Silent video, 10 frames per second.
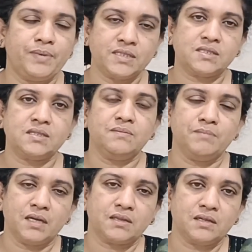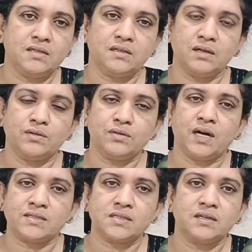best method to
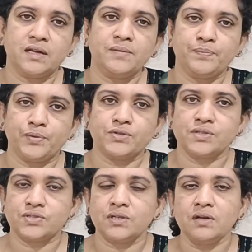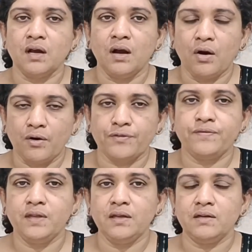ascertain position of
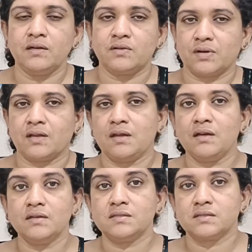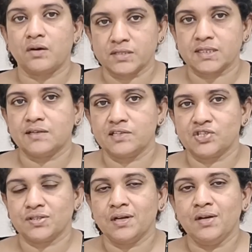the trachea is
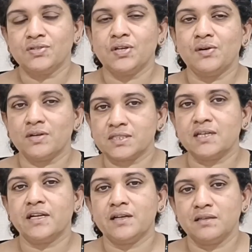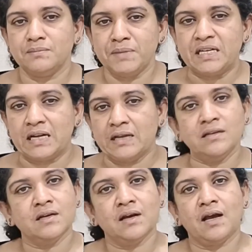auscultation. So you auscultate at the
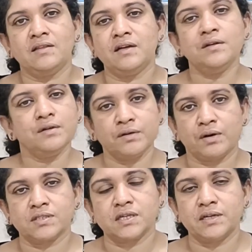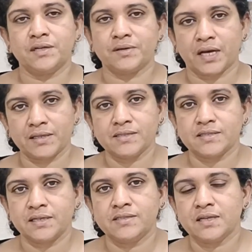midline and then you auscultate on either
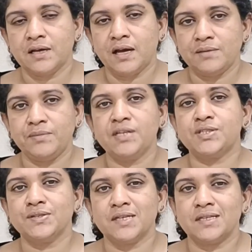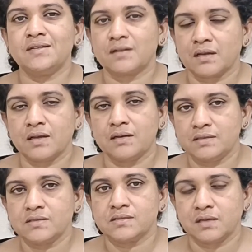sides and make sure that the trachea
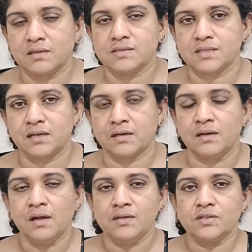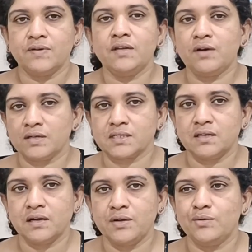is in the central. So when you
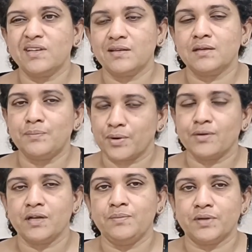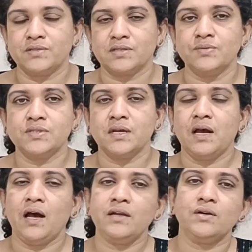auscultate, you will get the bronchial breath sounds,
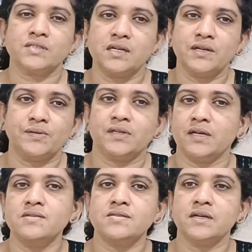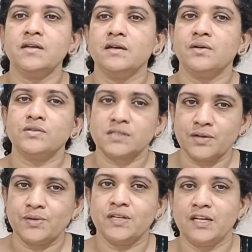and auscultate on the right side,
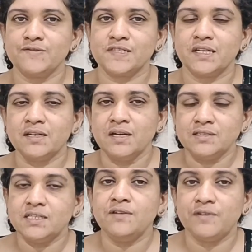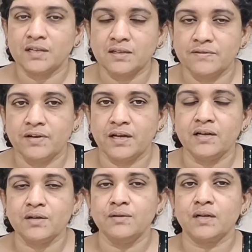auscultate on the left side. See
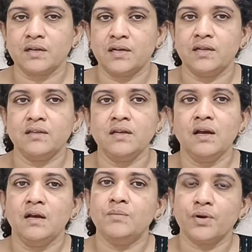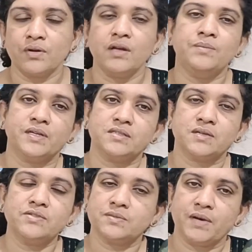where you are getting the bronchial breath
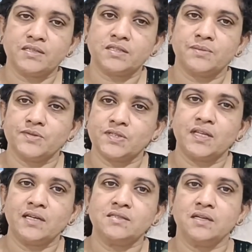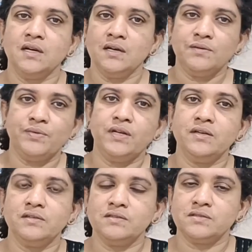sounds maximum. So that
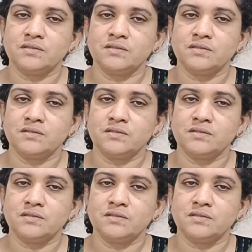will